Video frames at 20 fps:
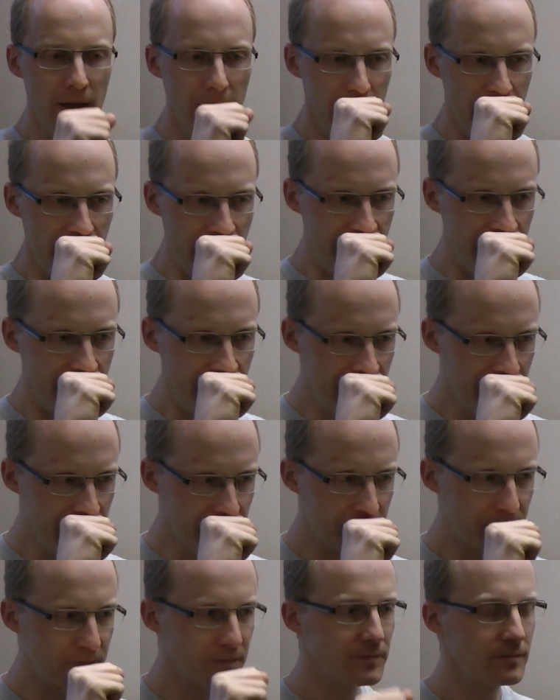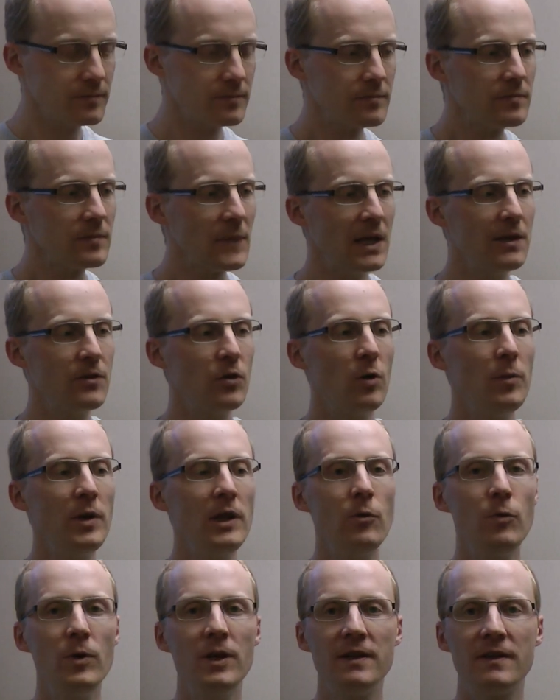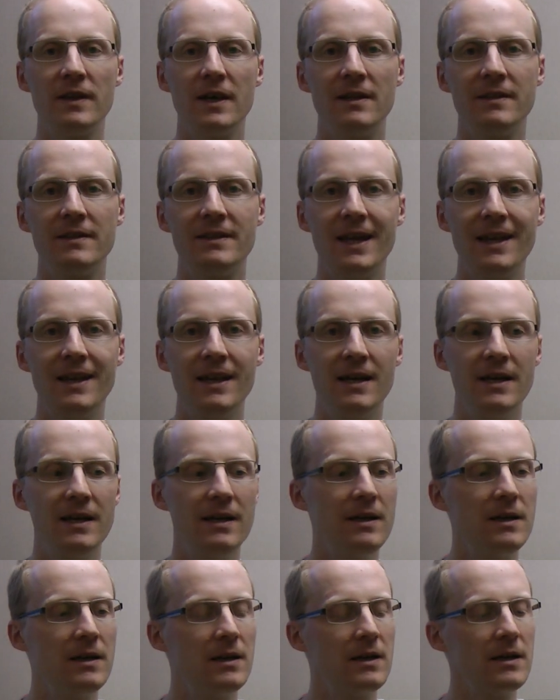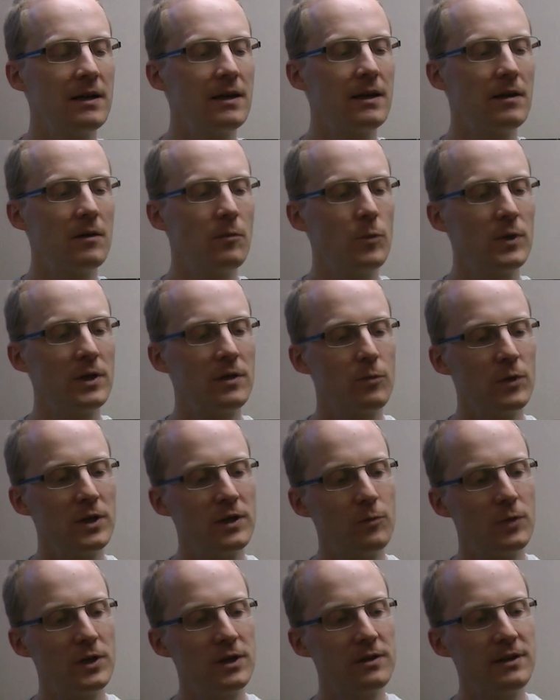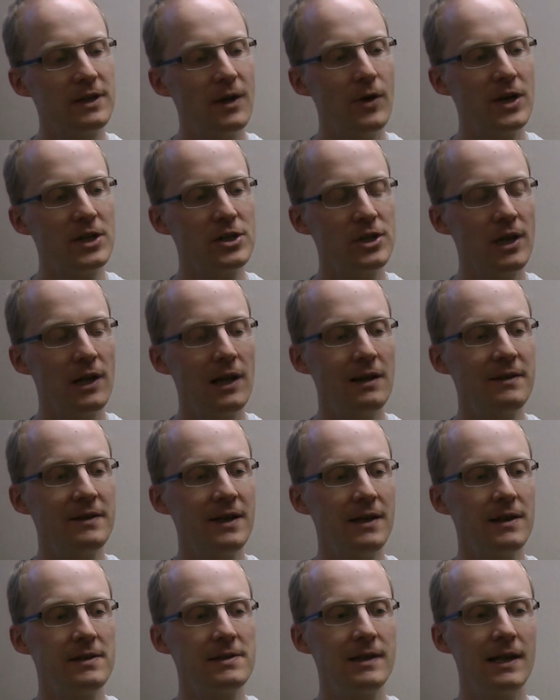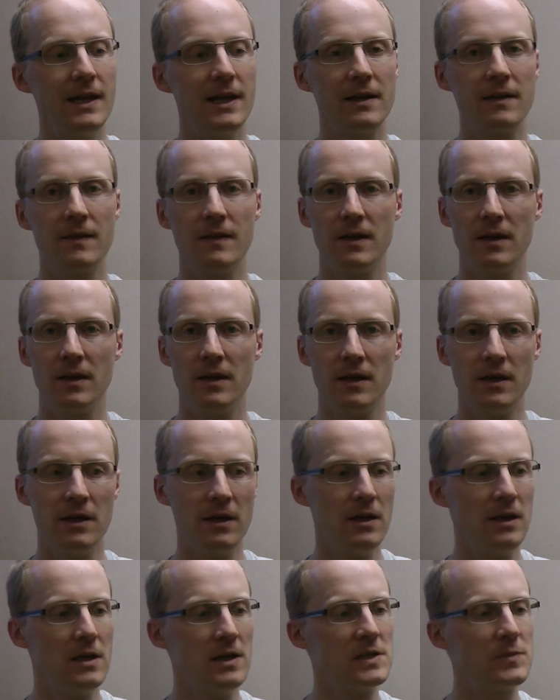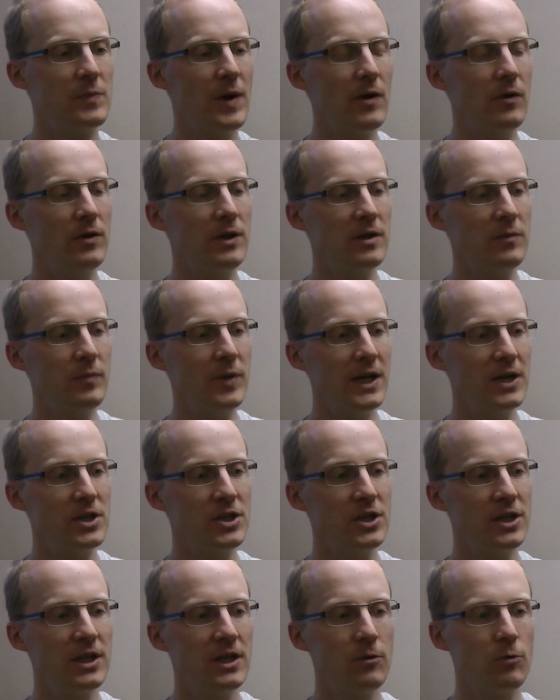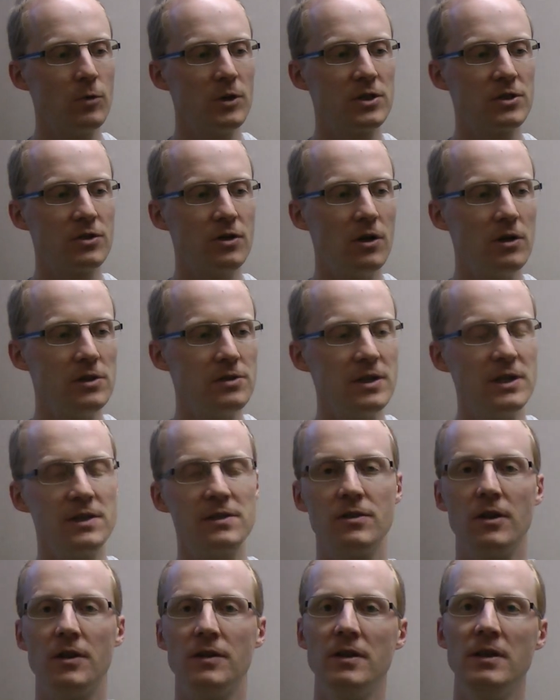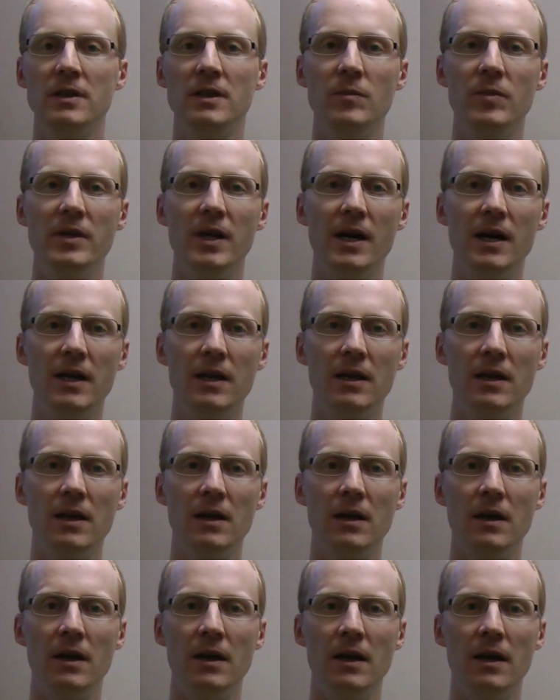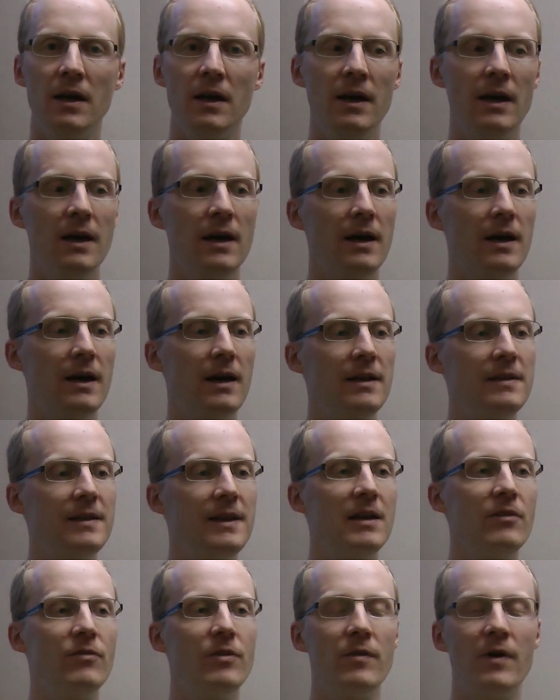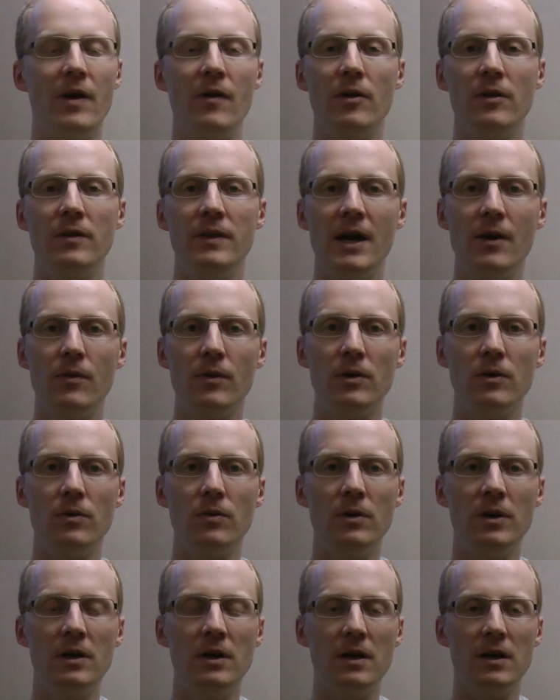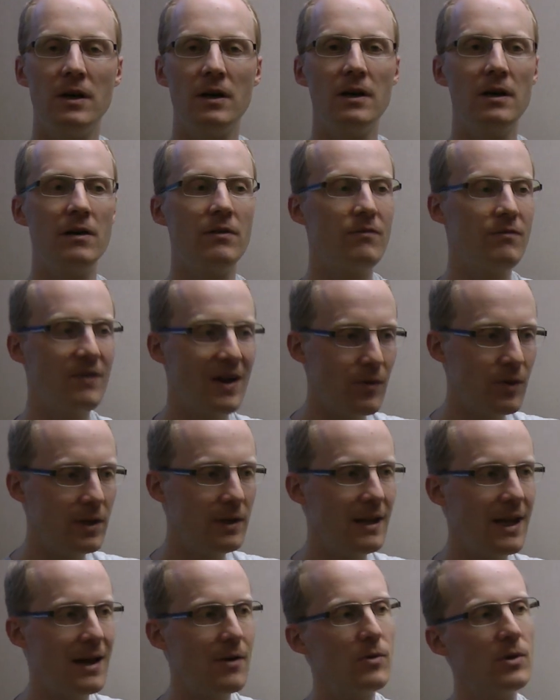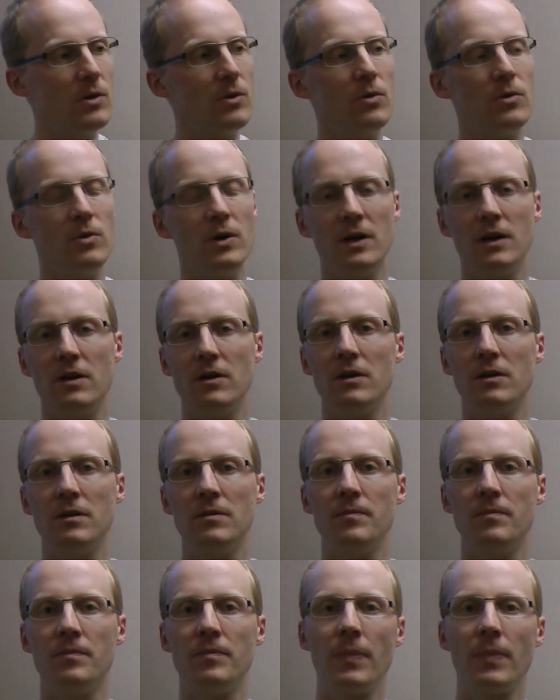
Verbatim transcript: And normally with antenna, with, with, with directional antennas like the Spironet patch here, which also has thirteen D B I, uh, they have a very narrow, uh, very narrow uh,